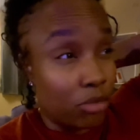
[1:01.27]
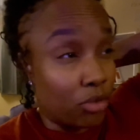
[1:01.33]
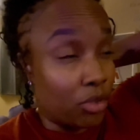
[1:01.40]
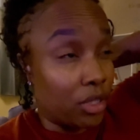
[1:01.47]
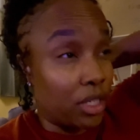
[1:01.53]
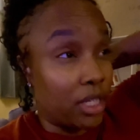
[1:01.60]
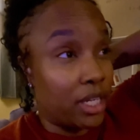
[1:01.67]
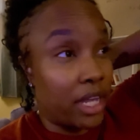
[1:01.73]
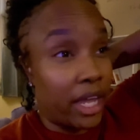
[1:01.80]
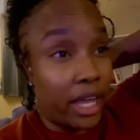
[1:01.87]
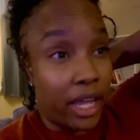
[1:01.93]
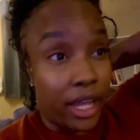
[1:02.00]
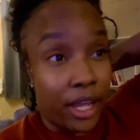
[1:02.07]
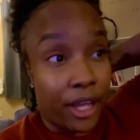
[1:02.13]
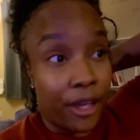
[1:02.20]
during the
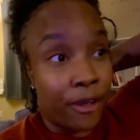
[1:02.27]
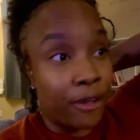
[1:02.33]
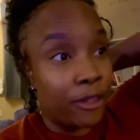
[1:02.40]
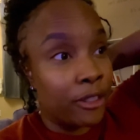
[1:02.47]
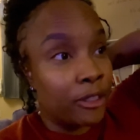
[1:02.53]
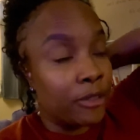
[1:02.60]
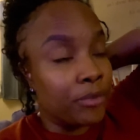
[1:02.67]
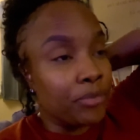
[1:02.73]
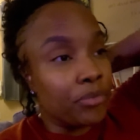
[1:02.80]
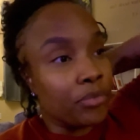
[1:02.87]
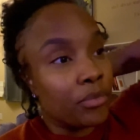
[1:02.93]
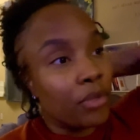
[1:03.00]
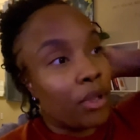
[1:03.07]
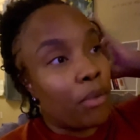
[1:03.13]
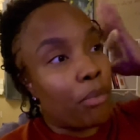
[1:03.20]
day.
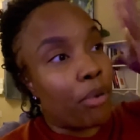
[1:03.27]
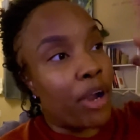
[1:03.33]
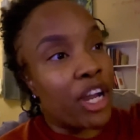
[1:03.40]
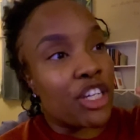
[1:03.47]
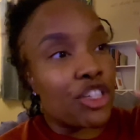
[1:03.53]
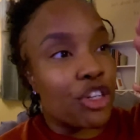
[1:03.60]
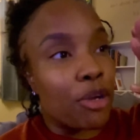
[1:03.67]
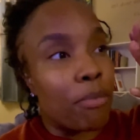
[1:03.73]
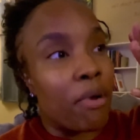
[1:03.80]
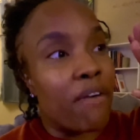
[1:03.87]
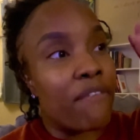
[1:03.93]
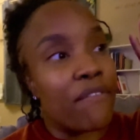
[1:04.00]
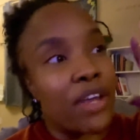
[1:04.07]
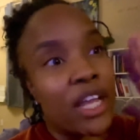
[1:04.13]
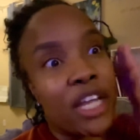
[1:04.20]
Pressure in my
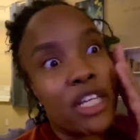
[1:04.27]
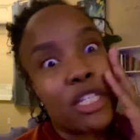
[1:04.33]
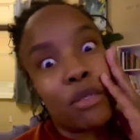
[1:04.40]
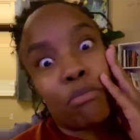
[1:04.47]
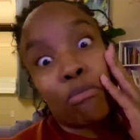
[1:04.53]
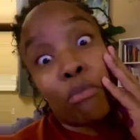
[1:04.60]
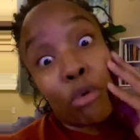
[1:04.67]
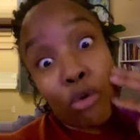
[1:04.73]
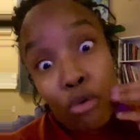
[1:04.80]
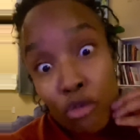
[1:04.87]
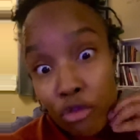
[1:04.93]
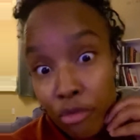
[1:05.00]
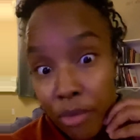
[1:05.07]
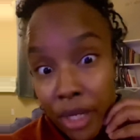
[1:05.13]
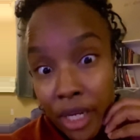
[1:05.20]
face,
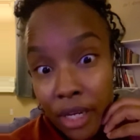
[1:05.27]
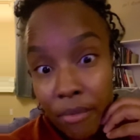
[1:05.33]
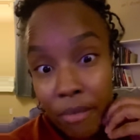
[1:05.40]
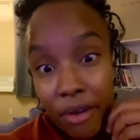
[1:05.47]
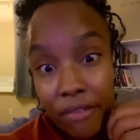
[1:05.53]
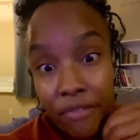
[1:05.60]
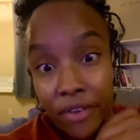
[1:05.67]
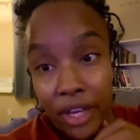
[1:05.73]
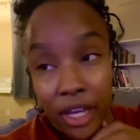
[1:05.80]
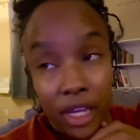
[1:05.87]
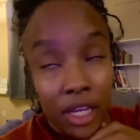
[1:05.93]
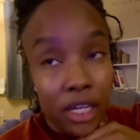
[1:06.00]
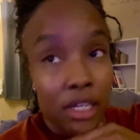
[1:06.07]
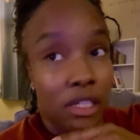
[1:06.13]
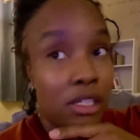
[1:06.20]
movement in my
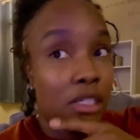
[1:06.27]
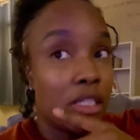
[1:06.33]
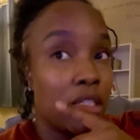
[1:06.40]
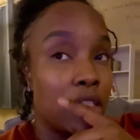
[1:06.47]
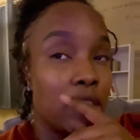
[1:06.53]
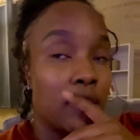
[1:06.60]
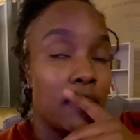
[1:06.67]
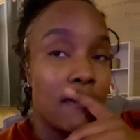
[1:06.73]
face.